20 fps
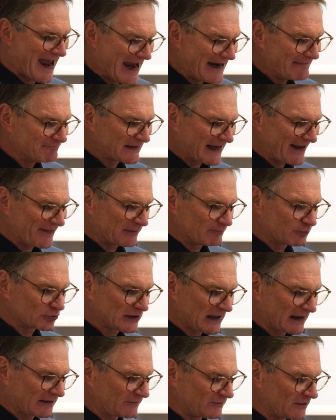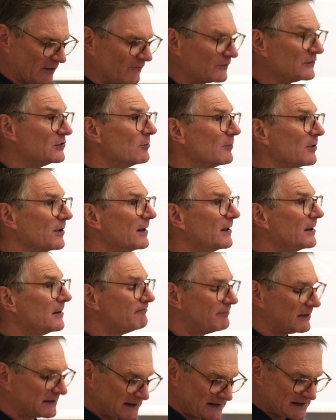aimed at the protection of human
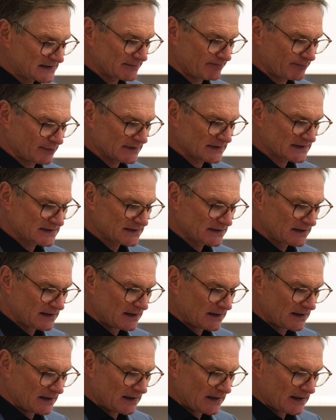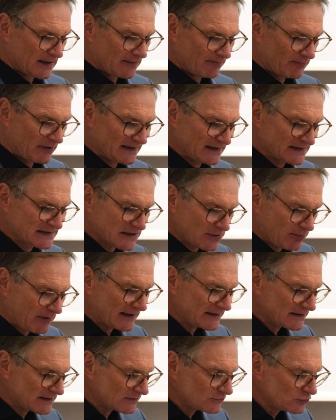participants. But it's
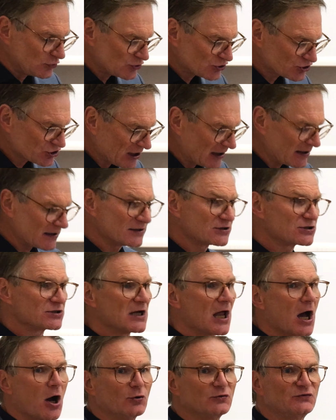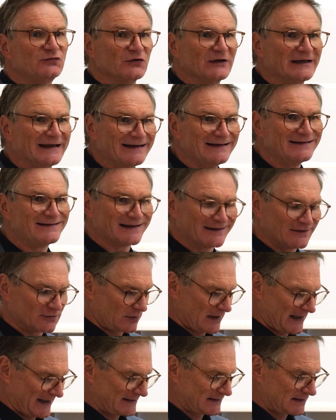quite a new challenge now to
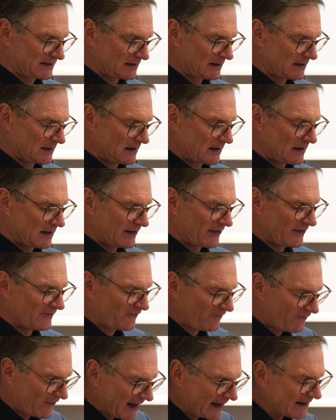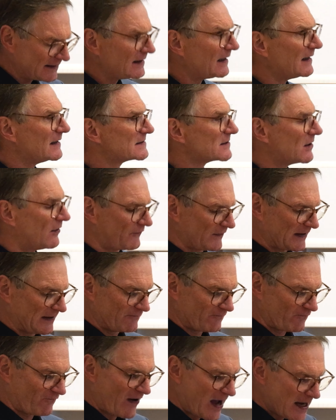integrate the findings of
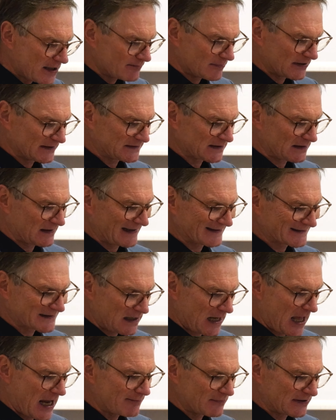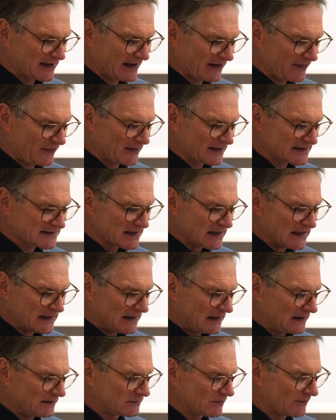environmental and climate ethics
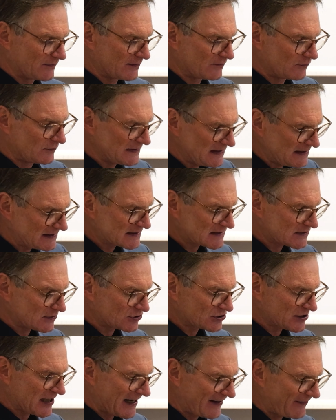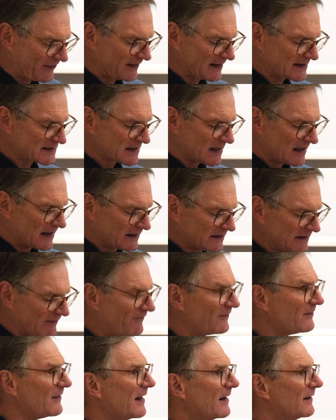into the research ethics
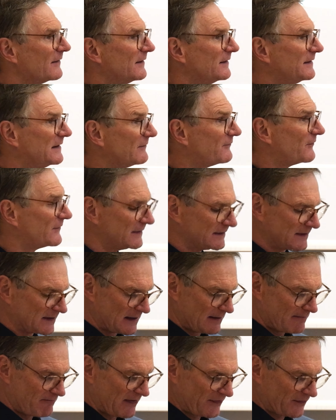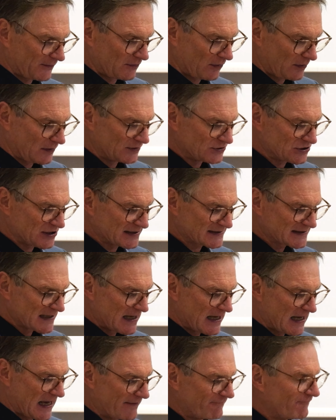given the different methodologies
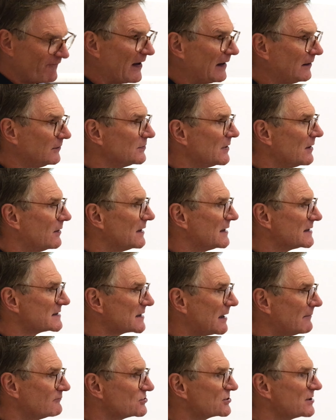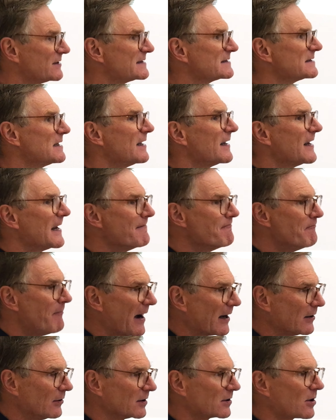and value assumptions in
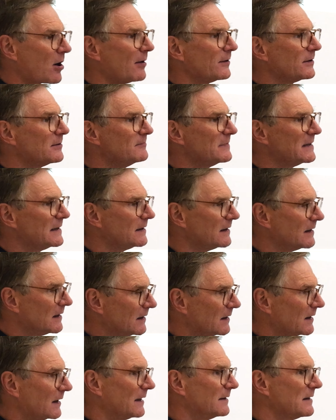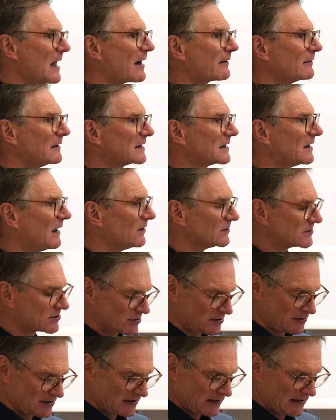bioeconomy, in
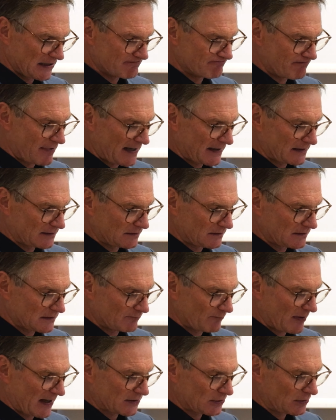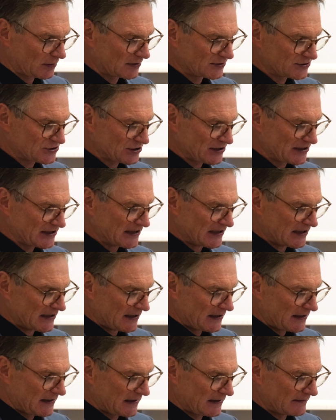agriculture, in biology,
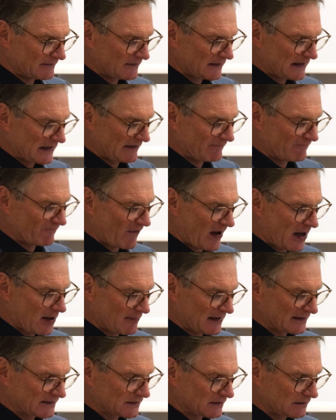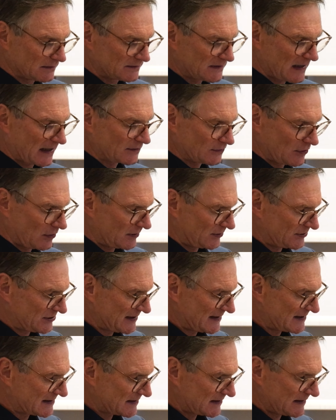in environmental
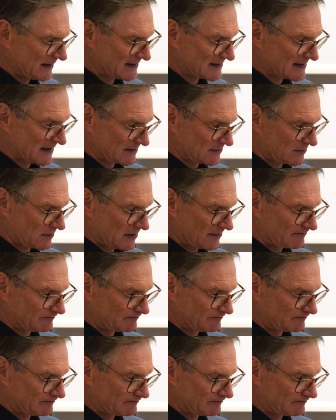technologies, etc.